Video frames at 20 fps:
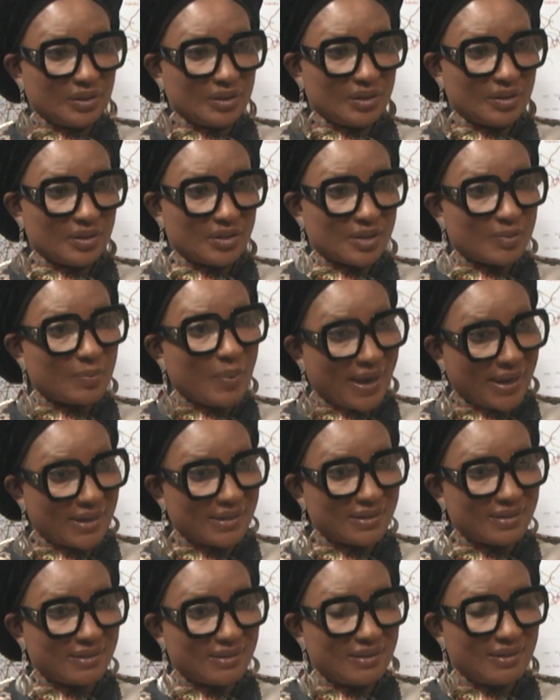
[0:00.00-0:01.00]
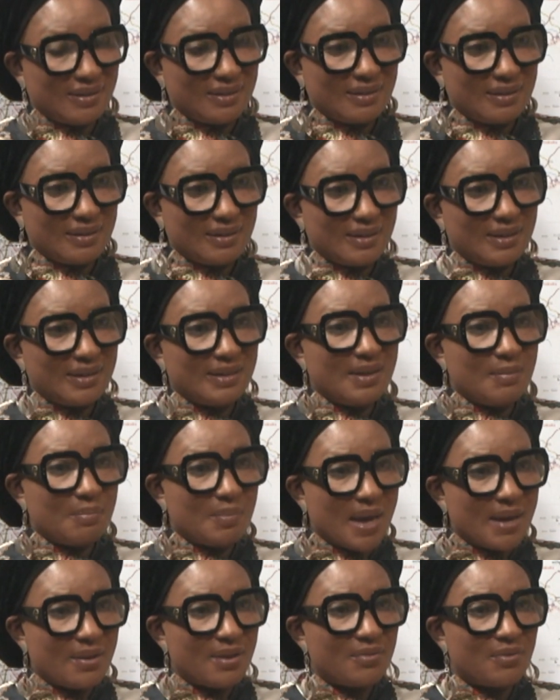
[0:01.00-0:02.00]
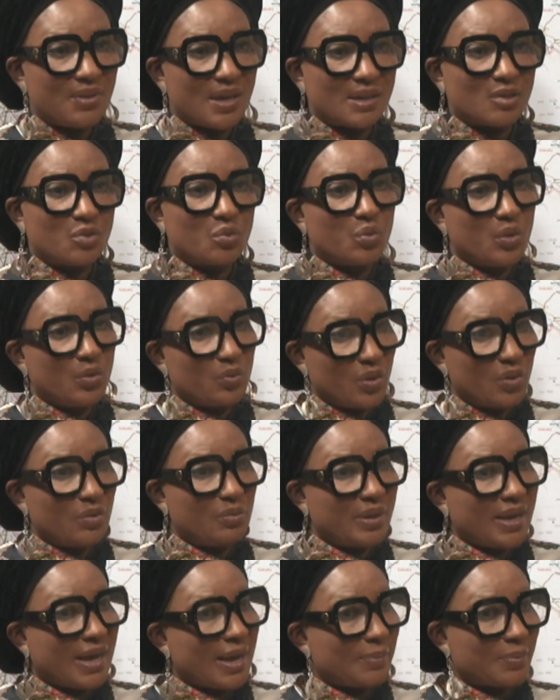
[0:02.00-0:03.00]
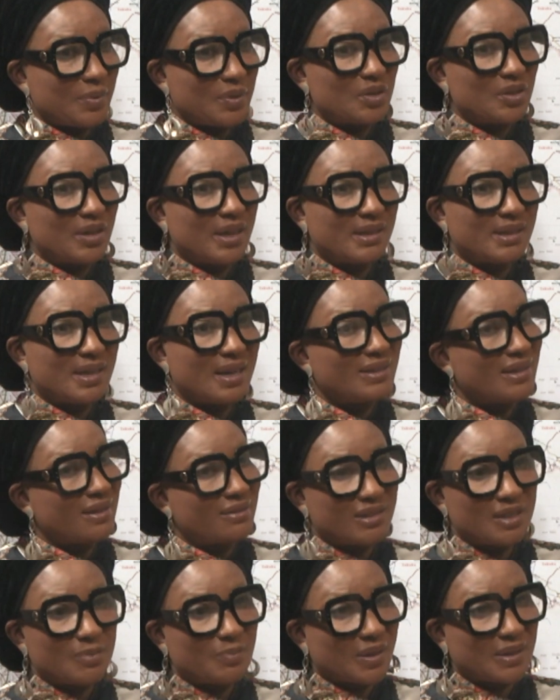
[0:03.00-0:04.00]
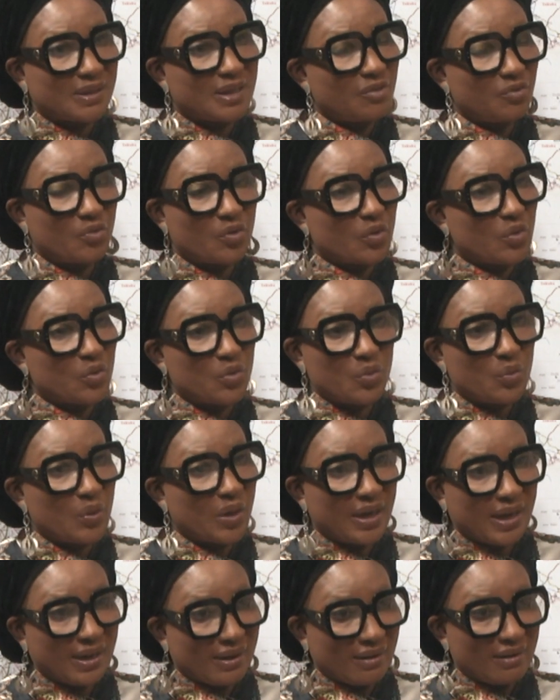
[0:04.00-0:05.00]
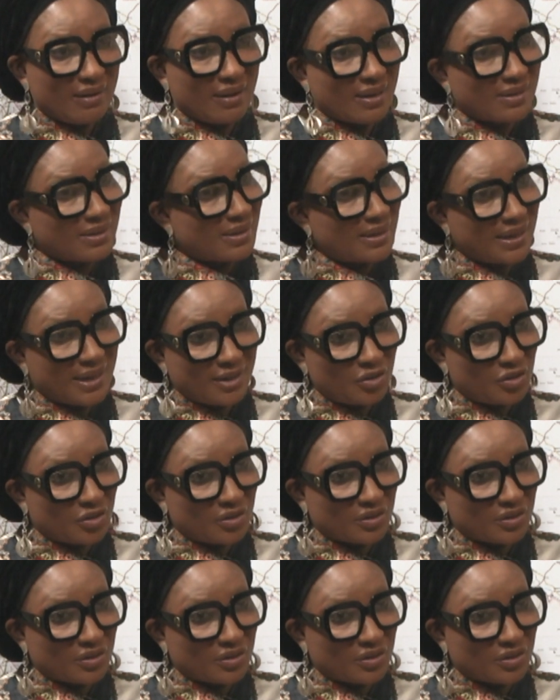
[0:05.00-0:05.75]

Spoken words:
space in a manner that we will be appreciated and respected for who we are as a nation.